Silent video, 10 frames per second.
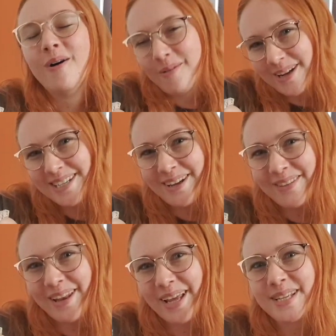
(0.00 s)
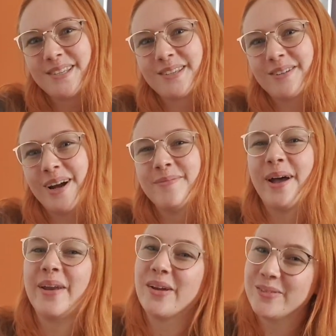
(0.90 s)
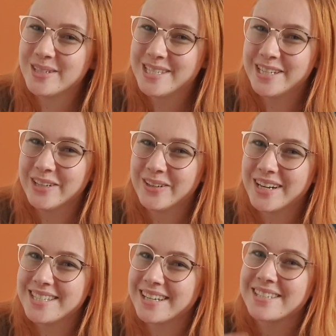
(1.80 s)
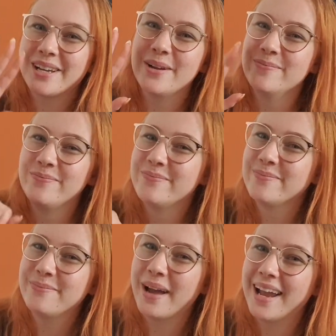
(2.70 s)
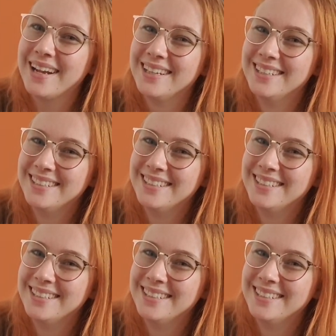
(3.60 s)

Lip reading: While you're down there, like and subscribe, and I will see you guys next time. Bye.